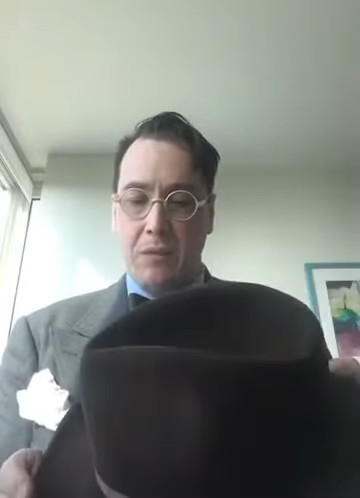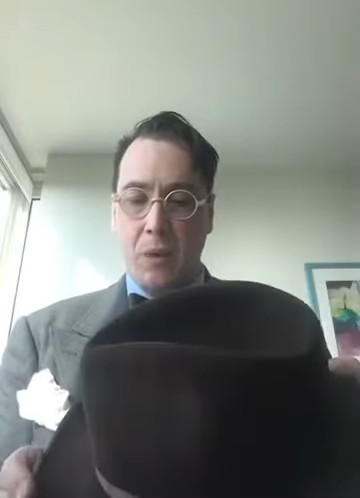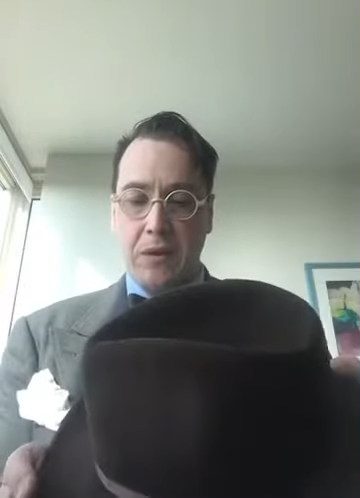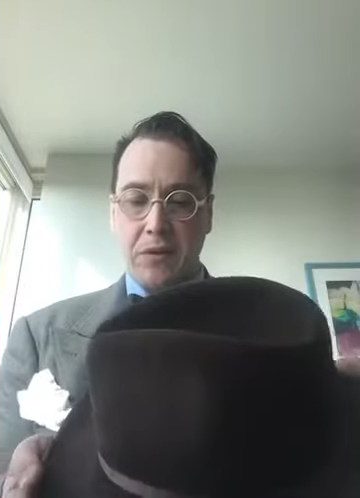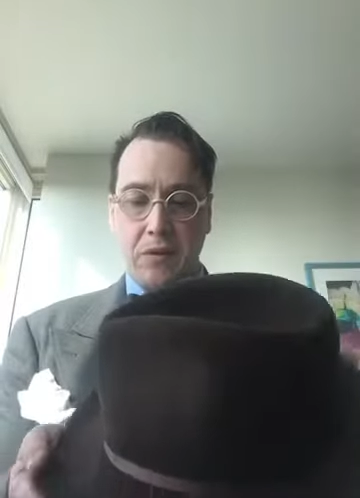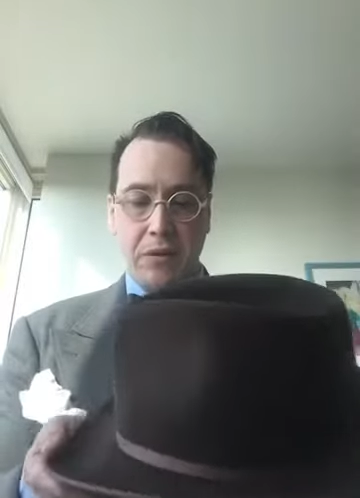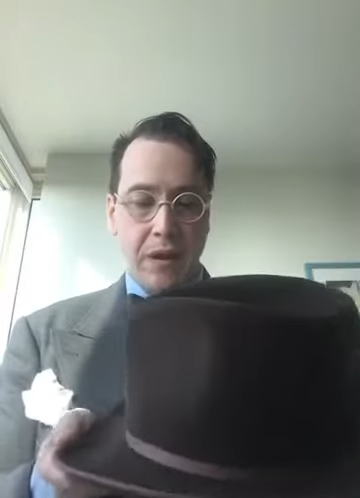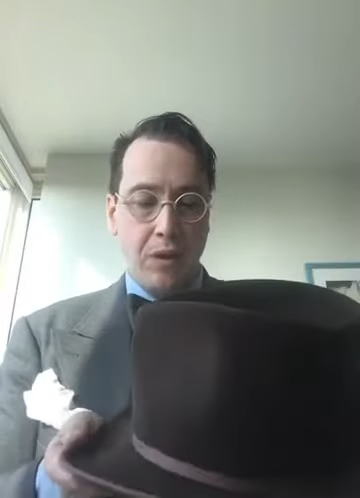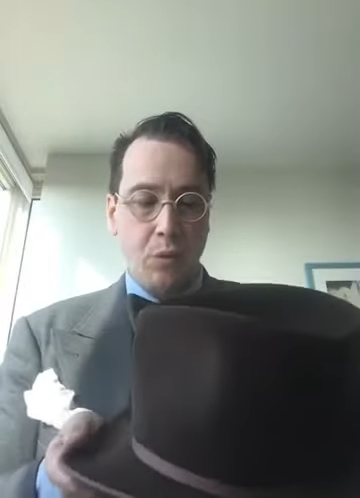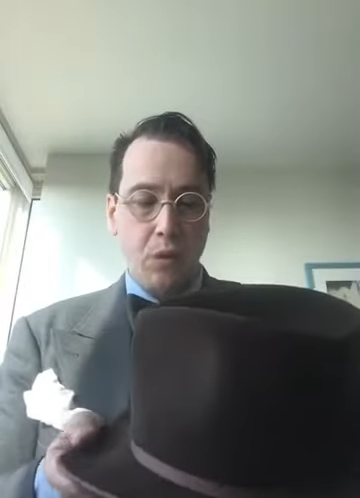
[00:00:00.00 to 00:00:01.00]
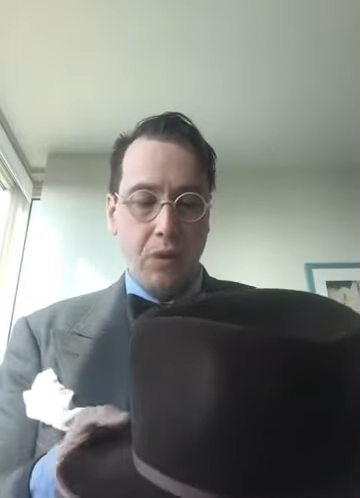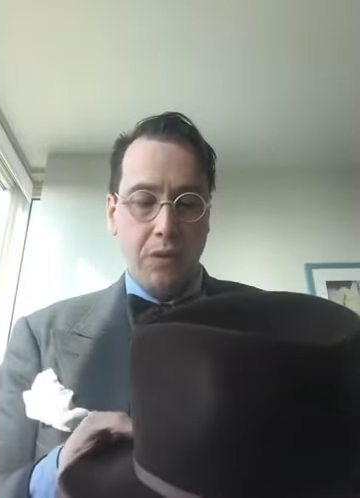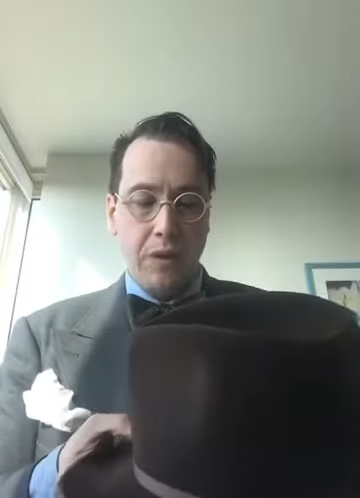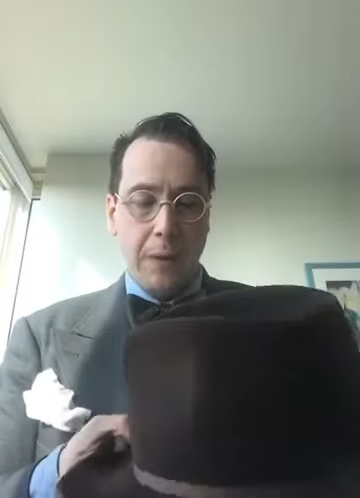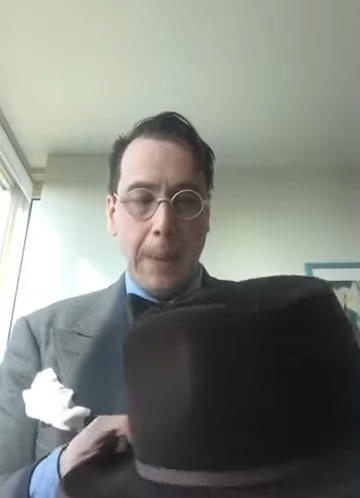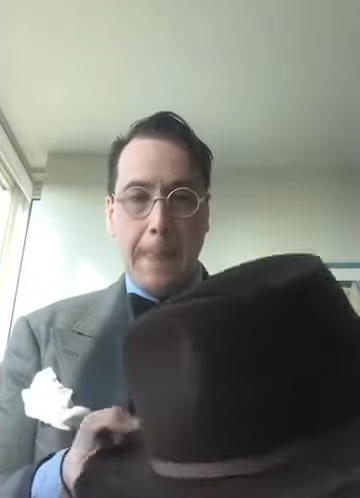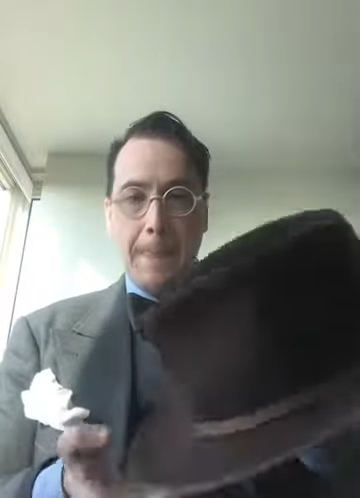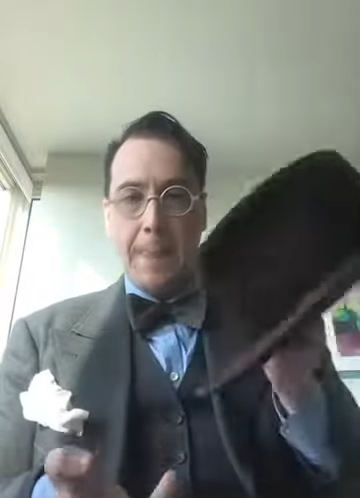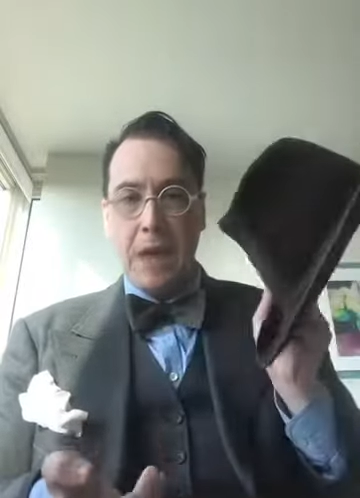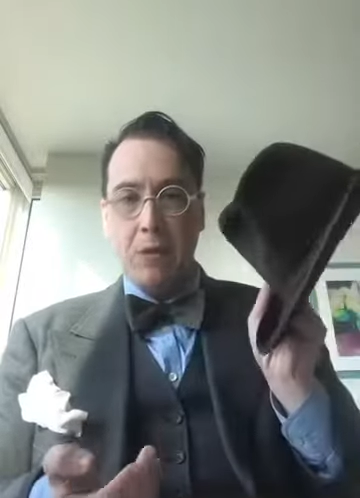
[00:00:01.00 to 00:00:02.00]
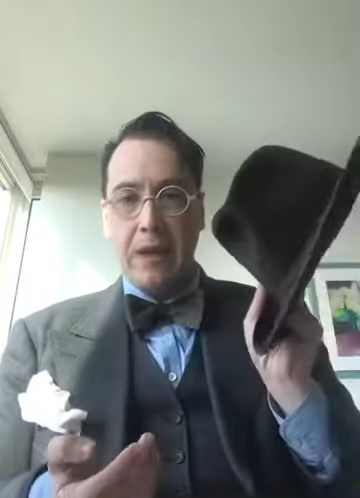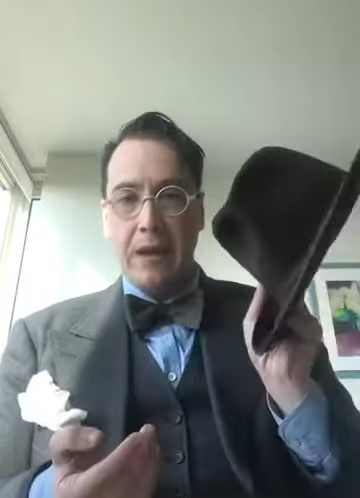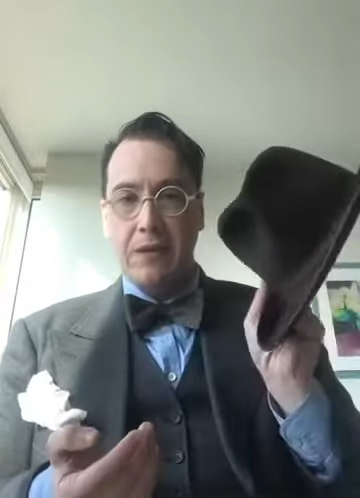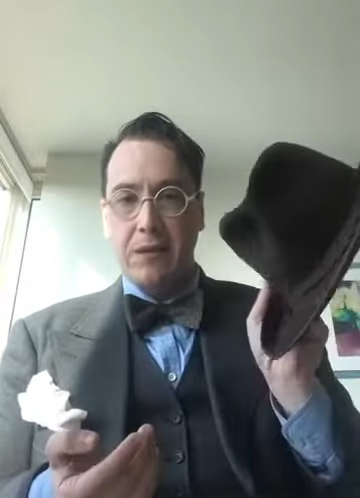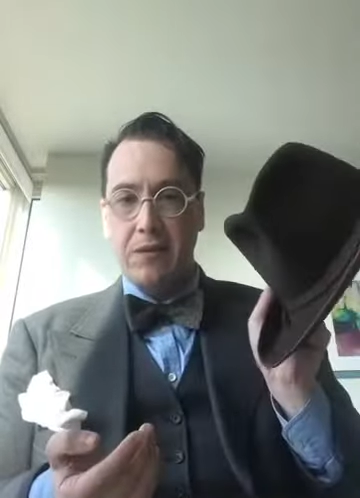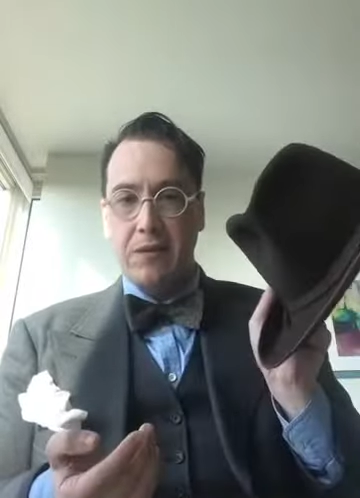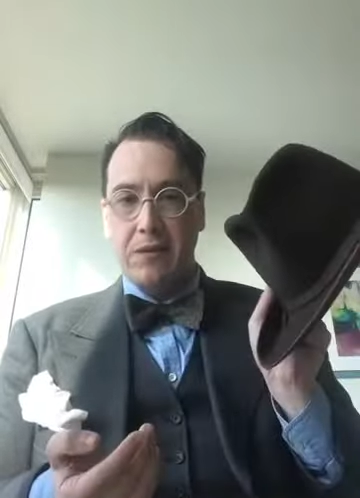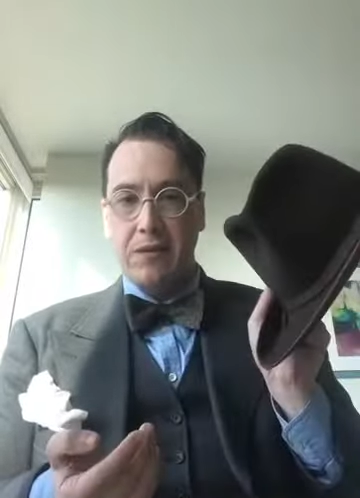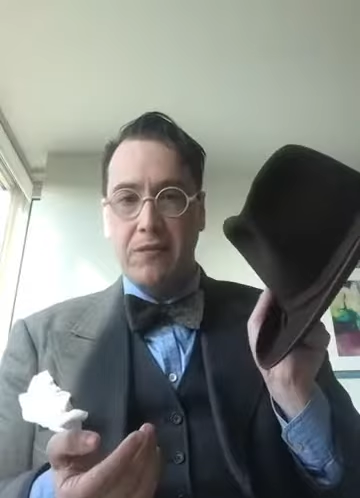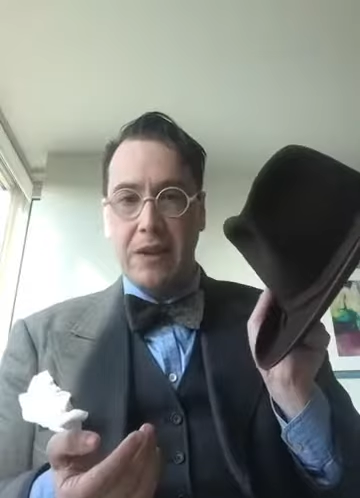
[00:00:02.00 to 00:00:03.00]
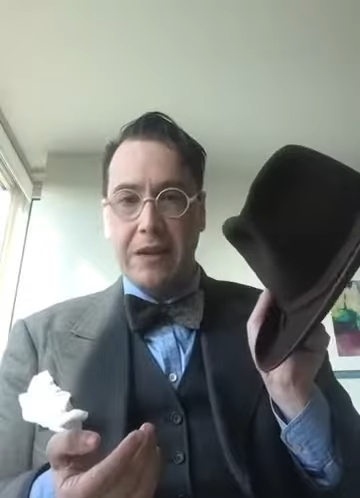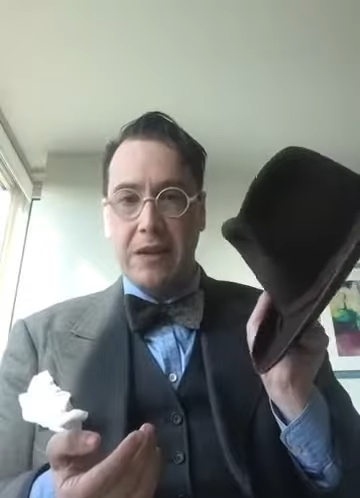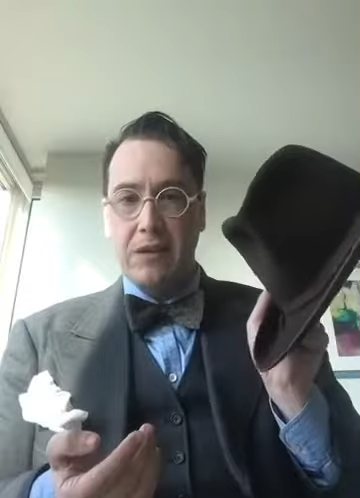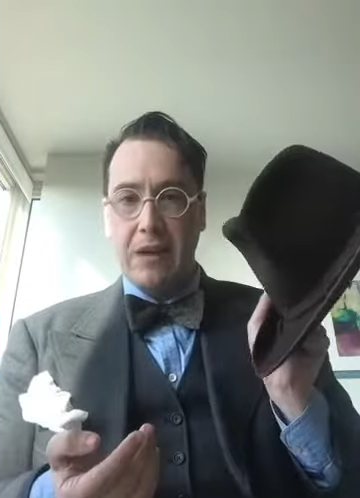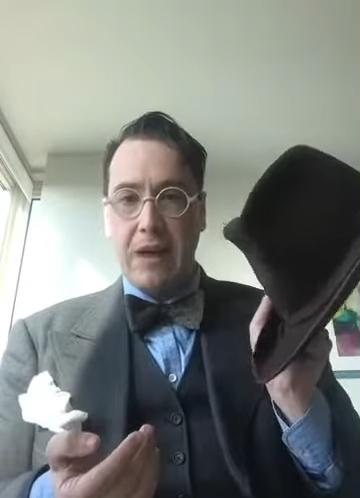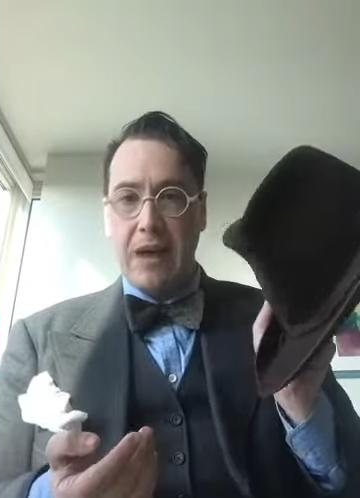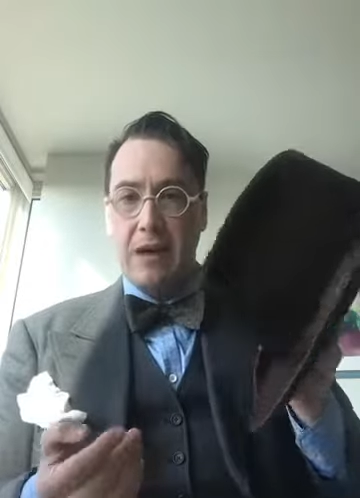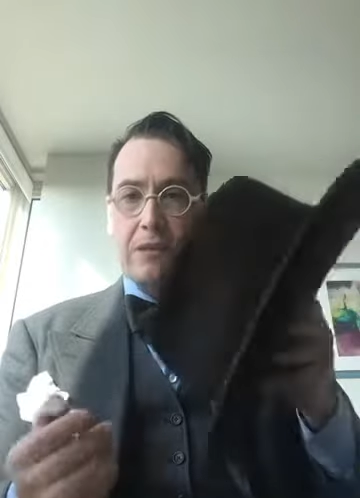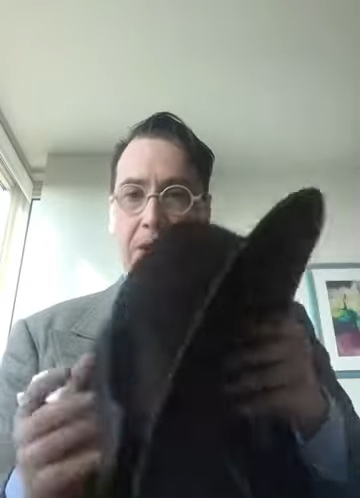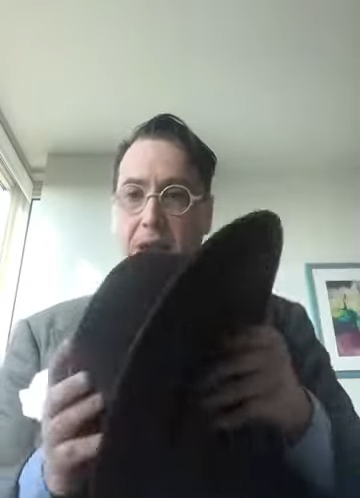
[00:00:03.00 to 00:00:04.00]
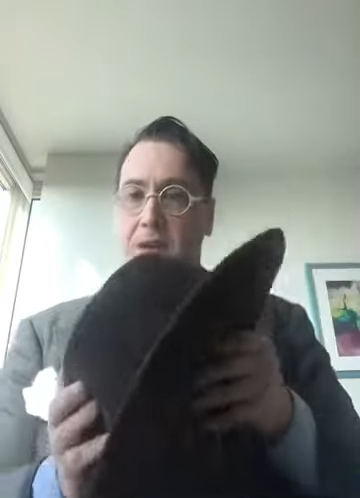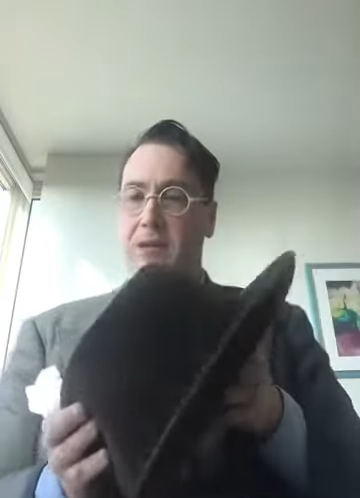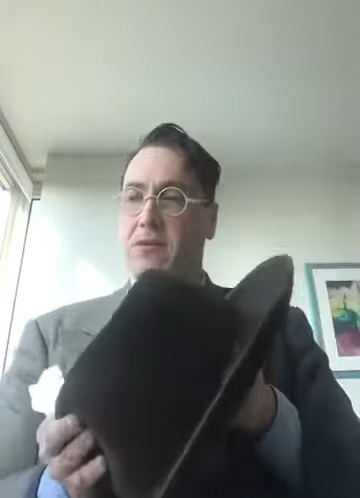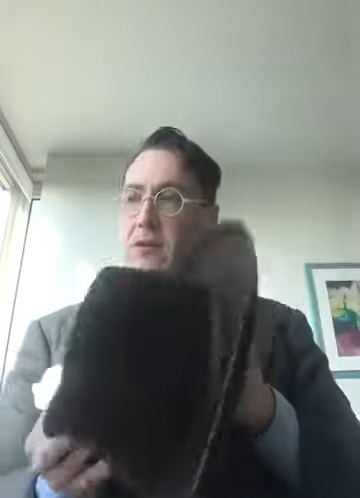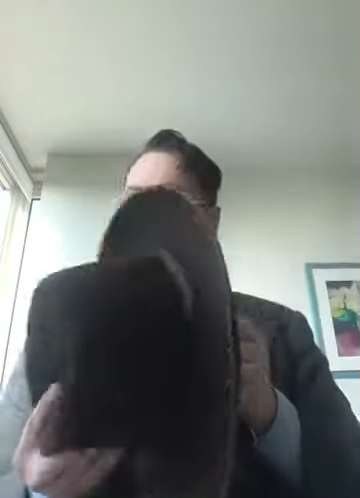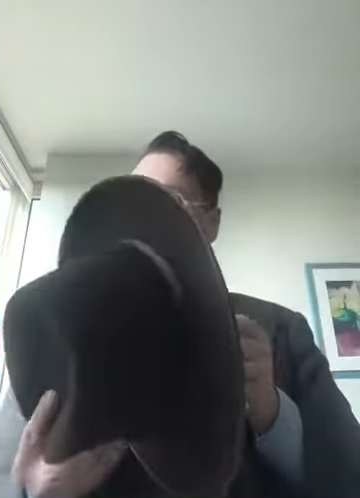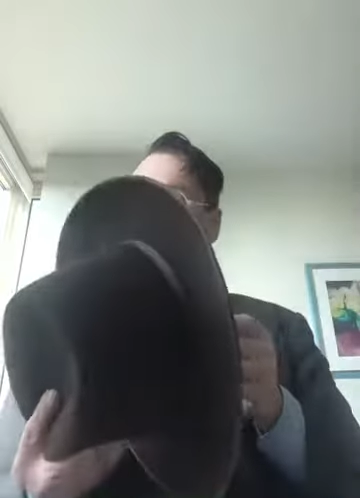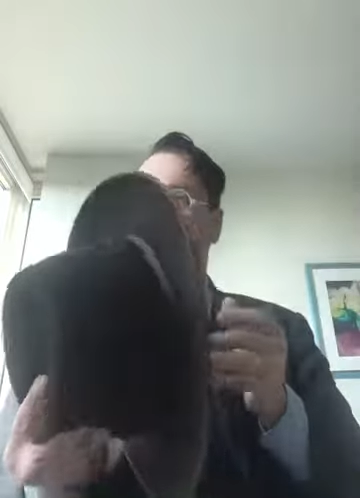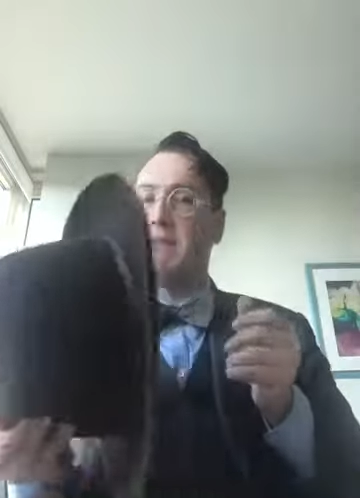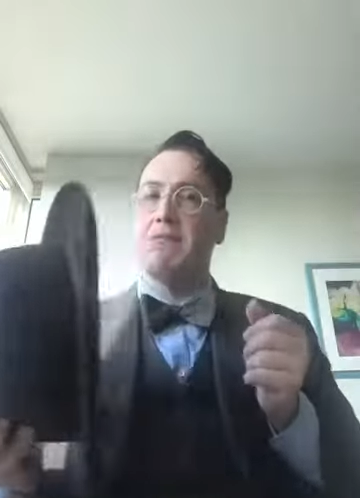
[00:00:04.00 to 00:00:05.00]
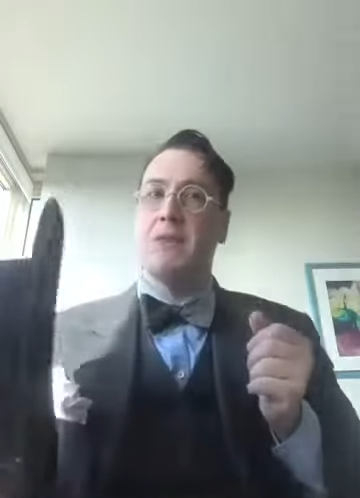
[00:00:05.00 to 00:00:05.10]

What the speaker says: Western side of the world, they will add tons of stiffening into the hat, so you can